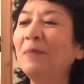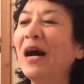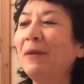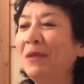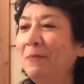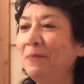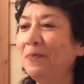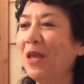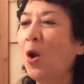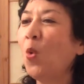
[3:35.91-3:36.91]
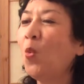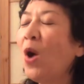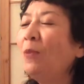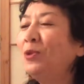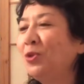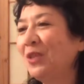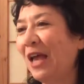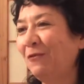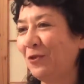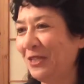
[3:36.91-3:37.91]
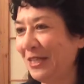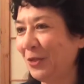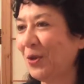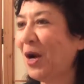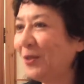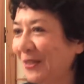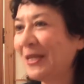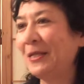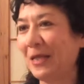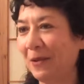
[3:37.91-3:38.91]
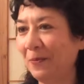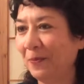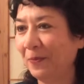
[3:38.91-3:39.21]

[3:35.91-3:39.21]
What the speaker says: Bobby, what would you like for dinner on Sunday?